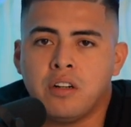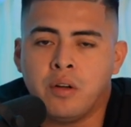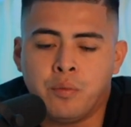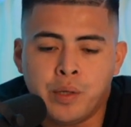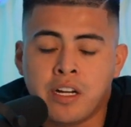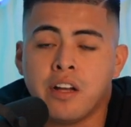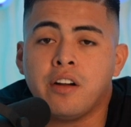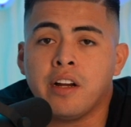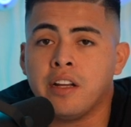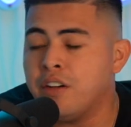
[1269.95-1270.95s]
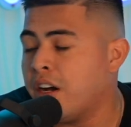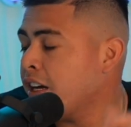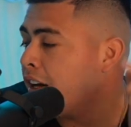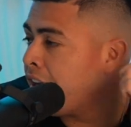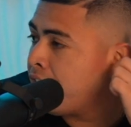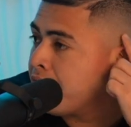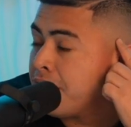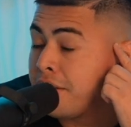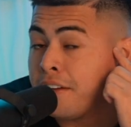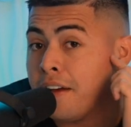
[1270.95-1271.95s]
We cut our, I got a
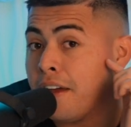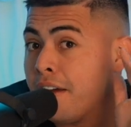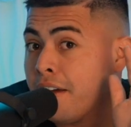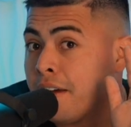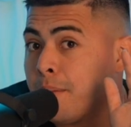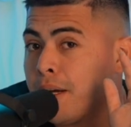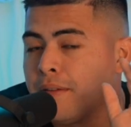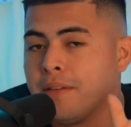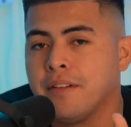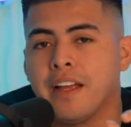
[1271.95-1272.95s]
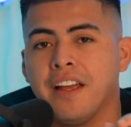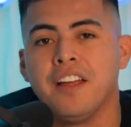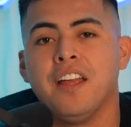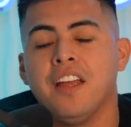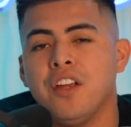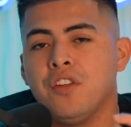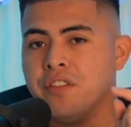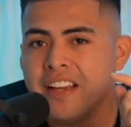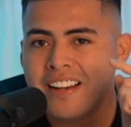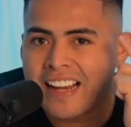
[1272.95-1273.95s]
haircut today. Come on, okay. You
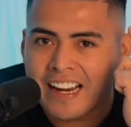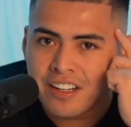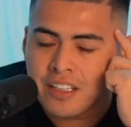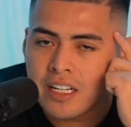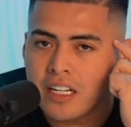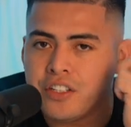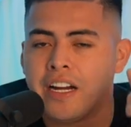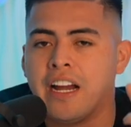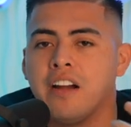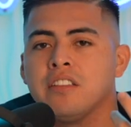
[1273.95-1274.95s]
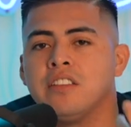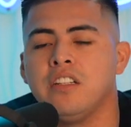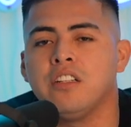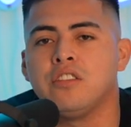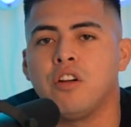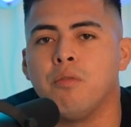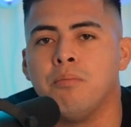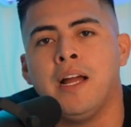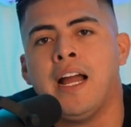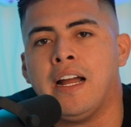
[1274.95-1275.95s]
get a haircut, your hair is gonna grow
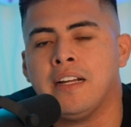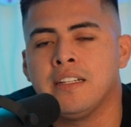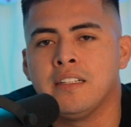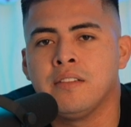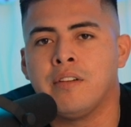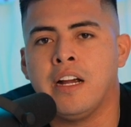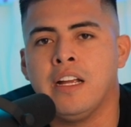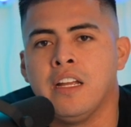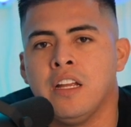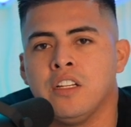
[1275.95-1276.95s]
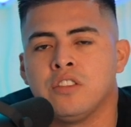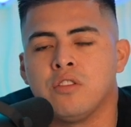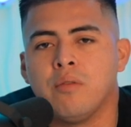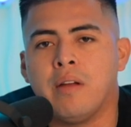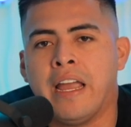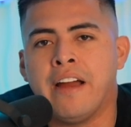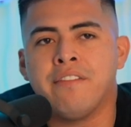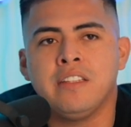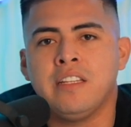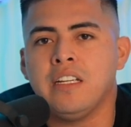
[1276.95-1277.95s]
back, right? So
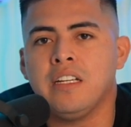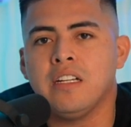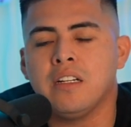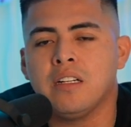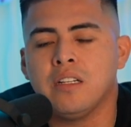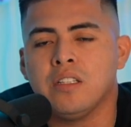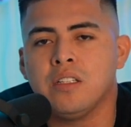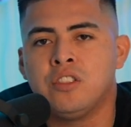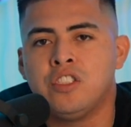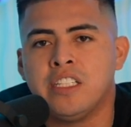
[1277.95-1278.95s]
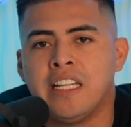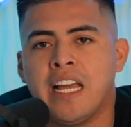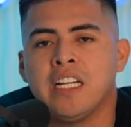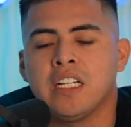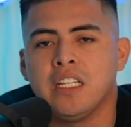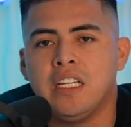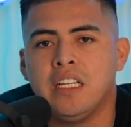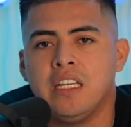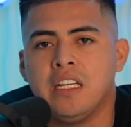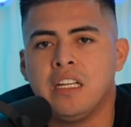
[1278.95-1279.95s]
everything
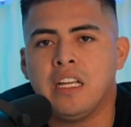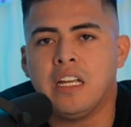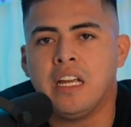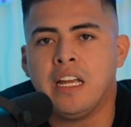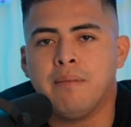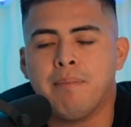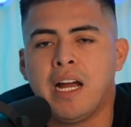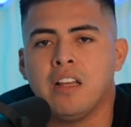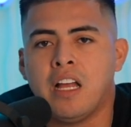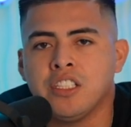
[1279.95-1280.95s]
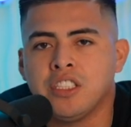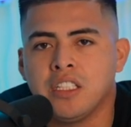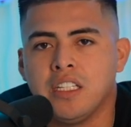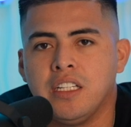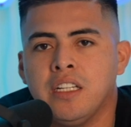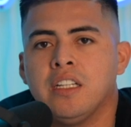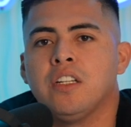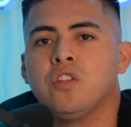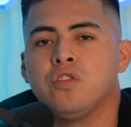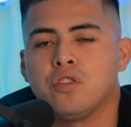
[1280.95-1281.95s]
genetically and biologically
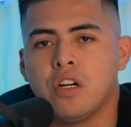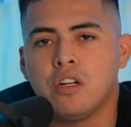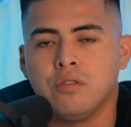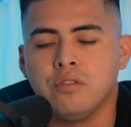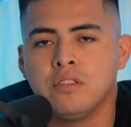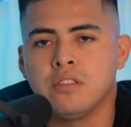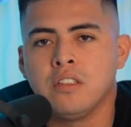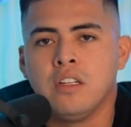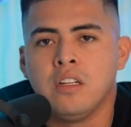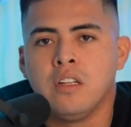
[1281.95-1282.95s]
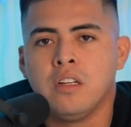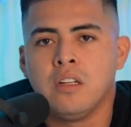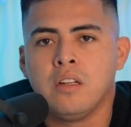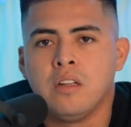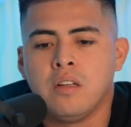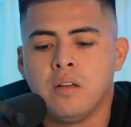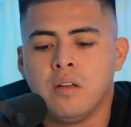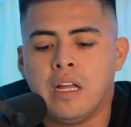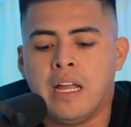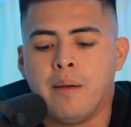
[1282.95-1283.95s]
grows,
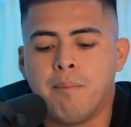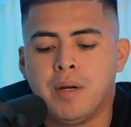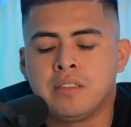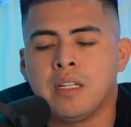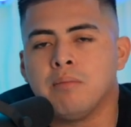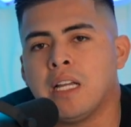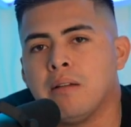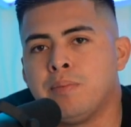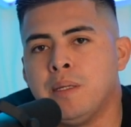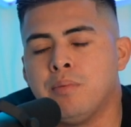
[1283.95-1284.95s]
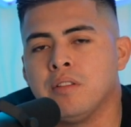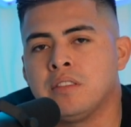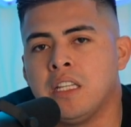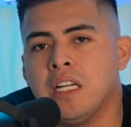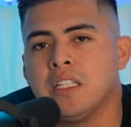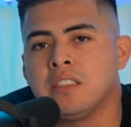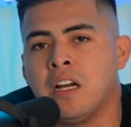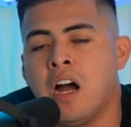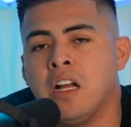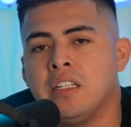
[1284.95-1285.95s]
but sometimes people think it's an
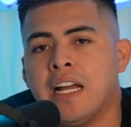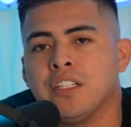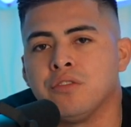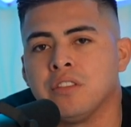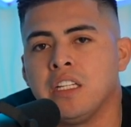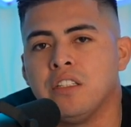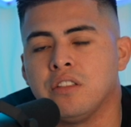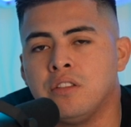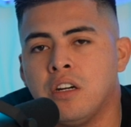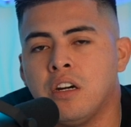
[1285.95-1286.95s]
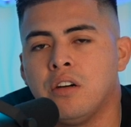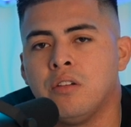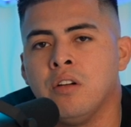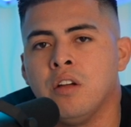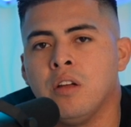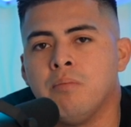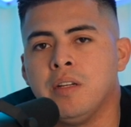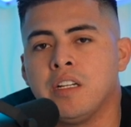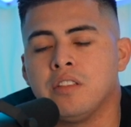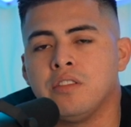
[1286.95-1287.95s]
unnatural thing to grow
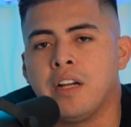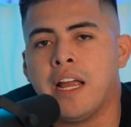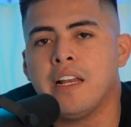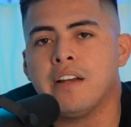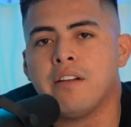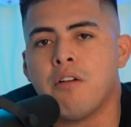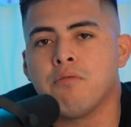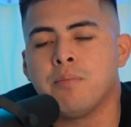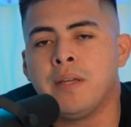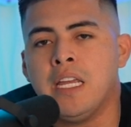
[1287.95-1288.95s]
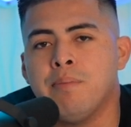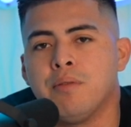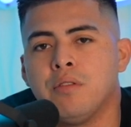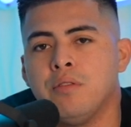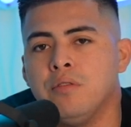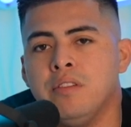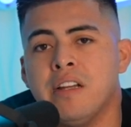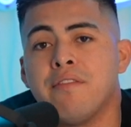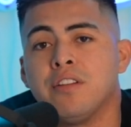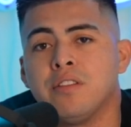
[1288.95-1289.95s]
because you're hanging around with people who'd
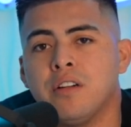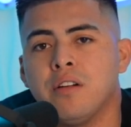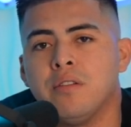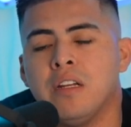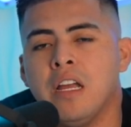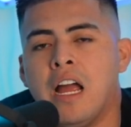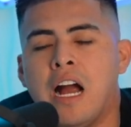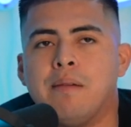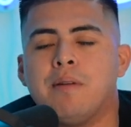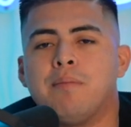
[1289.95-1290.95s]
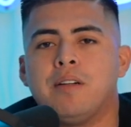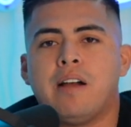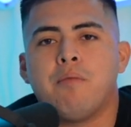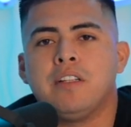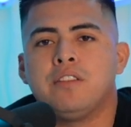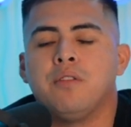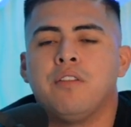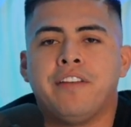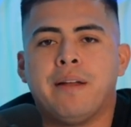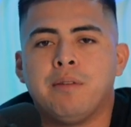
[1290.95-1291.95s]
never grown. I remember I went to a
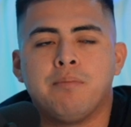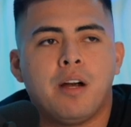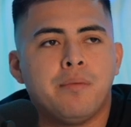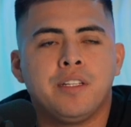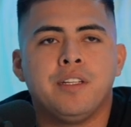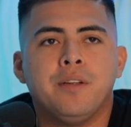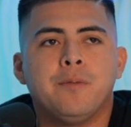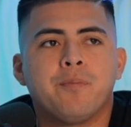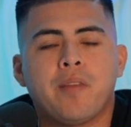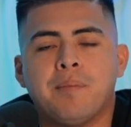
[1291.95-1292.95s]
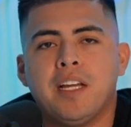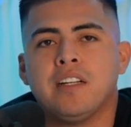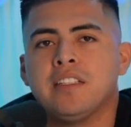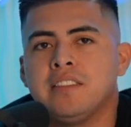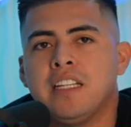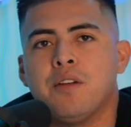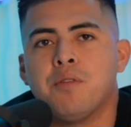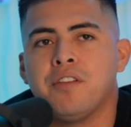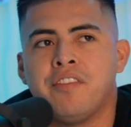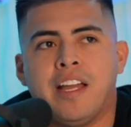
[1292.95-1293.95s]
family barbecue. I'm not going to say
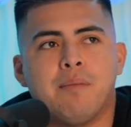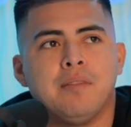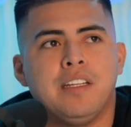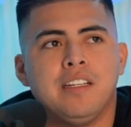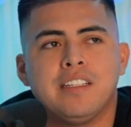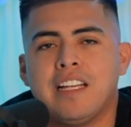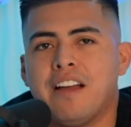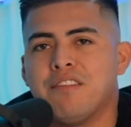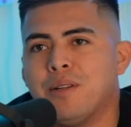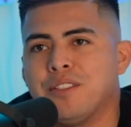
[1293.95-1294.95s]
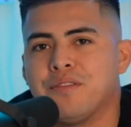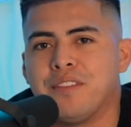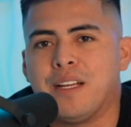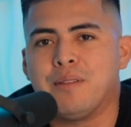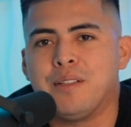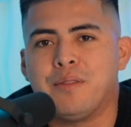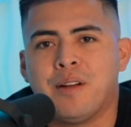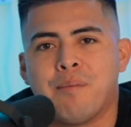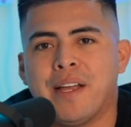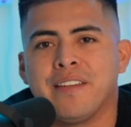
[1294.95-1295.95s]
what family because I have a bunch of family.
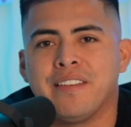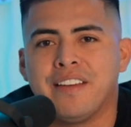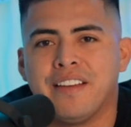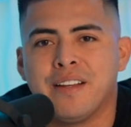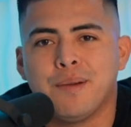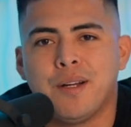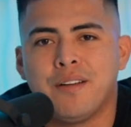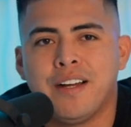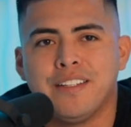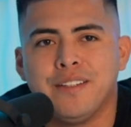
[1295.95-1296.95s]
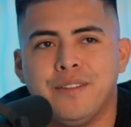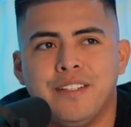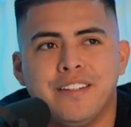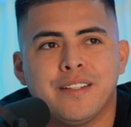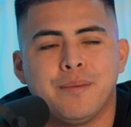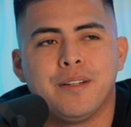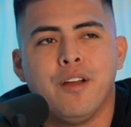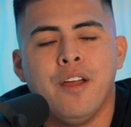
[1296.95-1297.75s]
I'm Mexican. Come on, hallelujah. Come on.